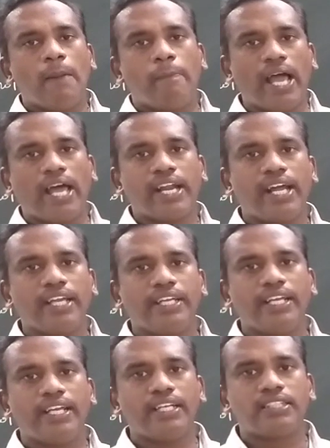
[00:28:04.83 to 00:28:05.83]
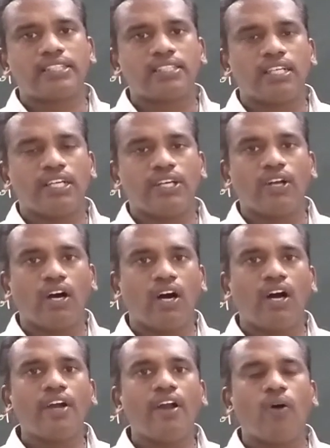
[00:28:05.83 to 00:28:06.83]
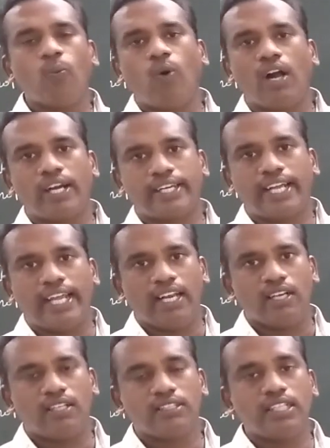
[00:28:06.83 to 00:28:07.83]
para is non-volatile.